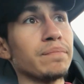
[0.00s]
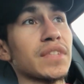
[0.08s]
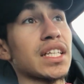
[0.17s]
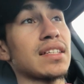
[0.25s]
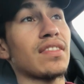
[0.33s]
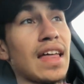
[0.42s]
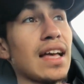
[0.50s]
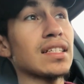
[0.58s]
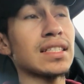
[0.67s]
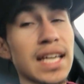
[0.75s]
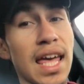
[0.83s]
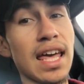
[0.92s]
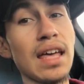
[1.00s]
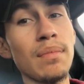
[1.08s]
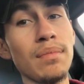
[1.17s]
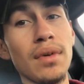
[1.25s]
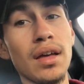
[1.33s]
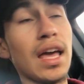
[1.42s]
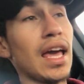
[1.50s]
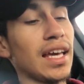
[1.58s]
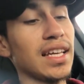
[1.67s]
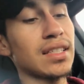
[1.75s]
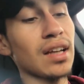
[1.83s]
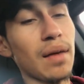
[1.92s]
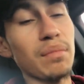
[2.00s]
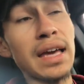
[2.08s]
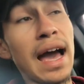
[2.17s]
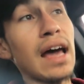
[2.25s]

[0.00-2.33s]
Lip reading: Because thanks to him, he taught me